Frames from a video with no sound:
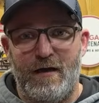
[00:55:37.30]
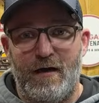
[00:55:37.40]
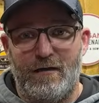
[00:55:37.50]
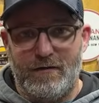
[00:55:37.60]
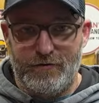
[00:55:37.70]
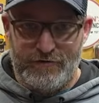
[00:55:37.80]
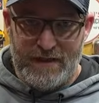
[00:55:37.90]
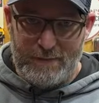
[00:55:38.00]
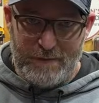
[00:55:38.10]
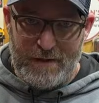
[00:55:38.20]
a Little
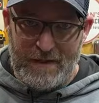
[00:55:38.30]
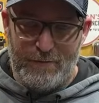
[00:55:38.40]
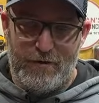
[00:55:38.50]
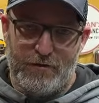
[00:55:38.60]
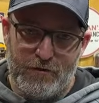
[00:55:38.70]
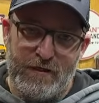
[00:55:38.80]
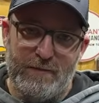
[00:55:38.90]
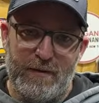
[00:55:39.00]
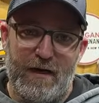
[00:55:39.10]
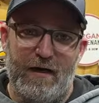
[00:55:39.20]
Debbie peanut butter
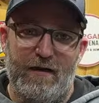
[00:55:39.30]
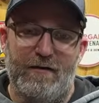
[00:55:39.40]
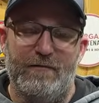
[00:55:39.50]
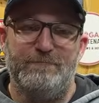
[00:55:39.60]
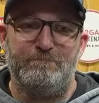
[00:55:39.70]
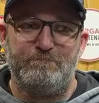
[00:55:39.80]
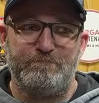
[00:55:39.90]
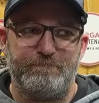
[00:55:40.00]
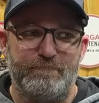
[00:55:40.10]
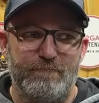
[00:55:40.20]
cream pie
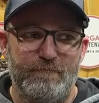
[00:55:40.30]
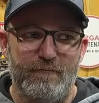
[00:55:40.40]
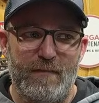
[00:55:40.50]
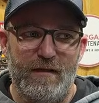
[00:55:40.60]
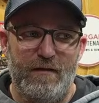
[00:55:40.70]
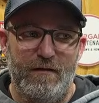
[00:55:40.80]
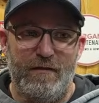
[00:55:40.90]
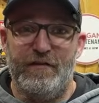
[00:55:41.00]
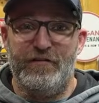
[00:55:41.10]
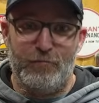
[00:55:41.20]

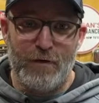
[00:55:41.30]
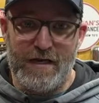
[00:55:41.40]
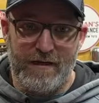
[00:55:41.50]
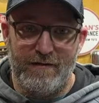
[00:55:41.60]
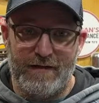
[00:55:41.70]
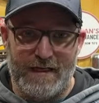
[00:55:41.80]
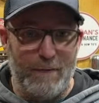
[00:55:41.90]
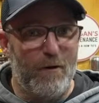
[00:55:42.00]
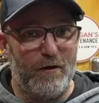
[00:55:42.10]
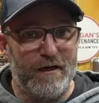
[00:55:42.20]
this week. Like
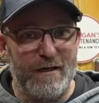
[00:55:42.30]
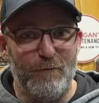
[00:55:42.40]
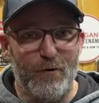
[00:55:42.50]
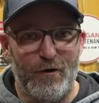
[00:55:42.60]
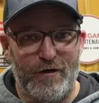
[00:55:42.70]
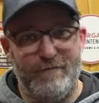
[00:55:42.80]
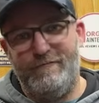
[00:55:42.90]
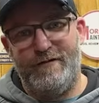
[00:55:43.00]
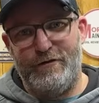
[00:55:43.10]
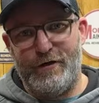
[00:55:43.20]
I'm only going to eat one,
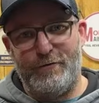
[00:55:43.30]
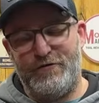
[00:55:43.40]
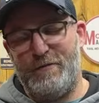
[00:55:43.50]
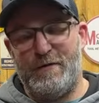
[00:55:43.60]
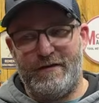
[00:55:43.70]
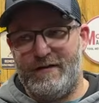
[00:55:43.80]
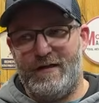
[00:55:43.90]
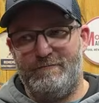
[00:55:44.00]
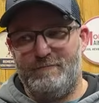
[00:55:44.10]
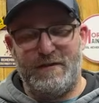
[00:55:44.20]
or something like
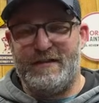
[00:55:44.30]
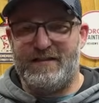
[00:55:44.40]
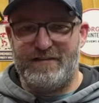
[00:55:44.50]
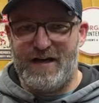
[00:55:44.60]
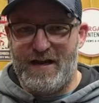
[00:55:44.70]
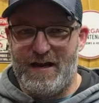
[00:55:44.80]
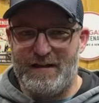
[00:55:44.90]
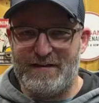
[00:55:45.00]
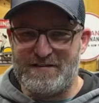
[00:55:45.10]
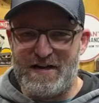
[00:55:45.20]
that. But that's
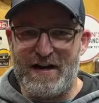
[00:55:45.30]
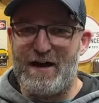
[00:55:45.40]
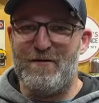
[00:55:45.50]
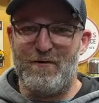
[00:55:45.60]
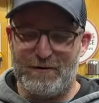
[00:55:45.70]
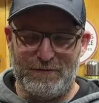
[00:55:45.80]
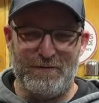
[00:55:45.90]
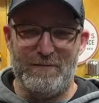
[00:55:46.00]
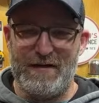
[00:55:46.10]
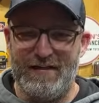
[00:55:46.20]
not, that's not how it works
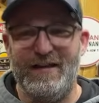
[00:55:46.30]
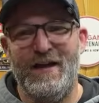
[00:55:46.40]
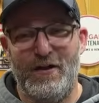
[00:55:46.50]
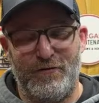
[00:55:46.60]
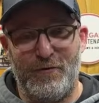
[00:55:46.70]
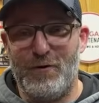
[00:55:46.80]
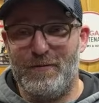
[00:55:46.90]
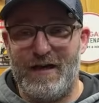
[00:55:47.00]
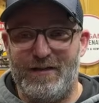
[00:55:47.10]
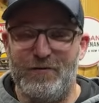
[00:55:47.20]
with me. So
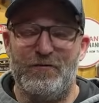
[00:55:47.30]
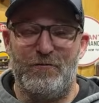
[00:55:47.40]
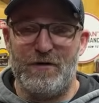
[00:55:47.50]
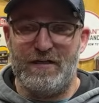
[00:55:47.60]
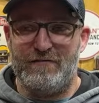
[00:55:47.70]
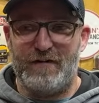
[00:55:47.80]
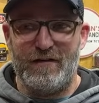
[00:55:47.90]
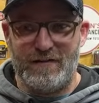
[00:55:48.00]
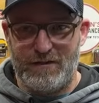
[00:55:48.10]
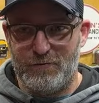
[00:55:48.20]
normally I lose the weight
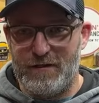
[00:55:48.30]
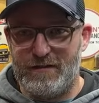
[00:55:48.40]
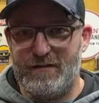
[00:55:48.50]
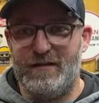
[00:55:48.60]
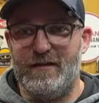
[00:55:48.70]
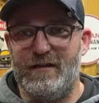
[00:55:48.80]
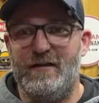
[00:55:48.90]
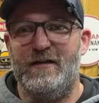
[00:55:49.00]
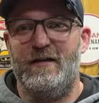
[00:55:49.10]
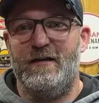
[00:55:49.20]
fairly
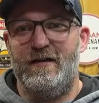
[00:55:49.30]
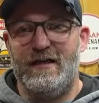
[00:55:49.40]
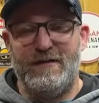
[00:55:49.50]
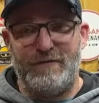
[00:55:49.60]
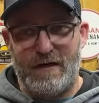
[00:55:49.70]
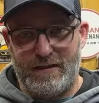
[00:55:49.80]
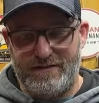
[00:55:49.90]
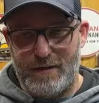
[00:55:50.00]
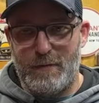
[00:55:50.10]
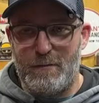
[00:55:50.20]
quickly if I
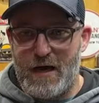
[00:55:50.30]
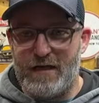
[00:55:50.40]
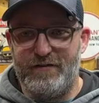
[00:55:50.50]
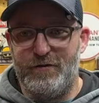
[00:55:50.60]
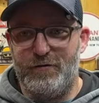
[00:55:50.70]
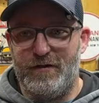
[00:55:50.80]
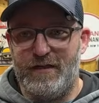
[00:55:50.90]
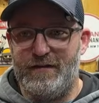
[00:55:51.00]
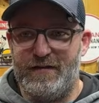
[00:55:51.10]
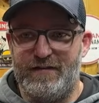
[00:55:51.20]
set my mind to it.
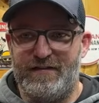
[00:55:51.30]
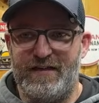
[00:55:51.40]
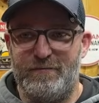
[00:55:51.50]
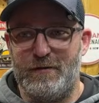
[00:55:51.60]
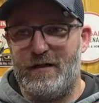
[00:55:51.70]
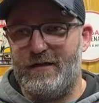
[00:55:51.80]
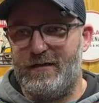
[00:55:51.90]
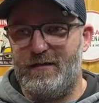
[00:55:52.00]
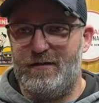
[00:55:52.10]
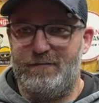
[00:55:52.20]
And then it takes me like
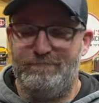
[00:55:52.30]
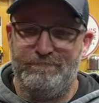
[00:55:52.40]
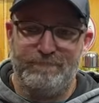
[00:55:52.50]
a